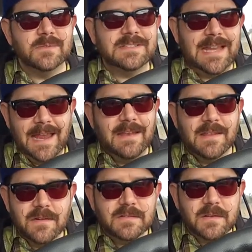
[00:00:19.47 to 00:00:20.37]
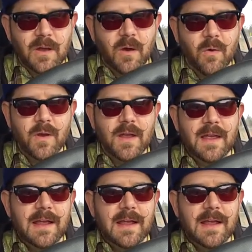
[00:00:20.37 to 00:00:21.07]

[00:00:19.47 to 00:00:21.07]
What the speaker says: was 10 years ago.